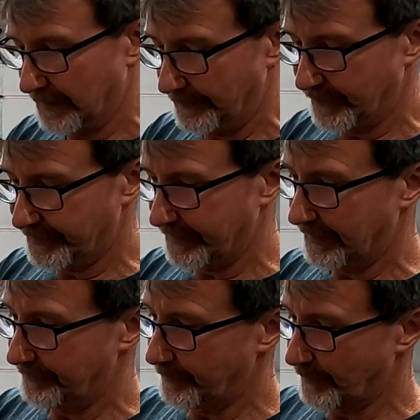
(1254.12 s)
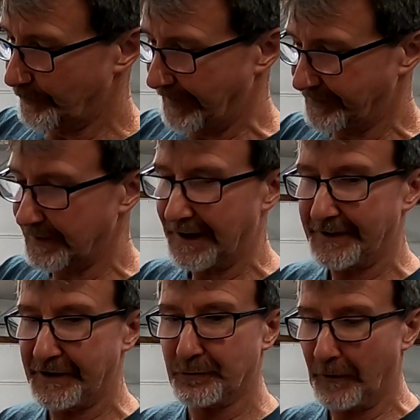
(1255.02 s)
I'm just, I basically
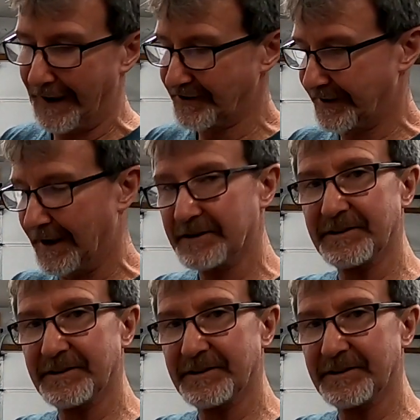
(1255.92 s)
got these rags down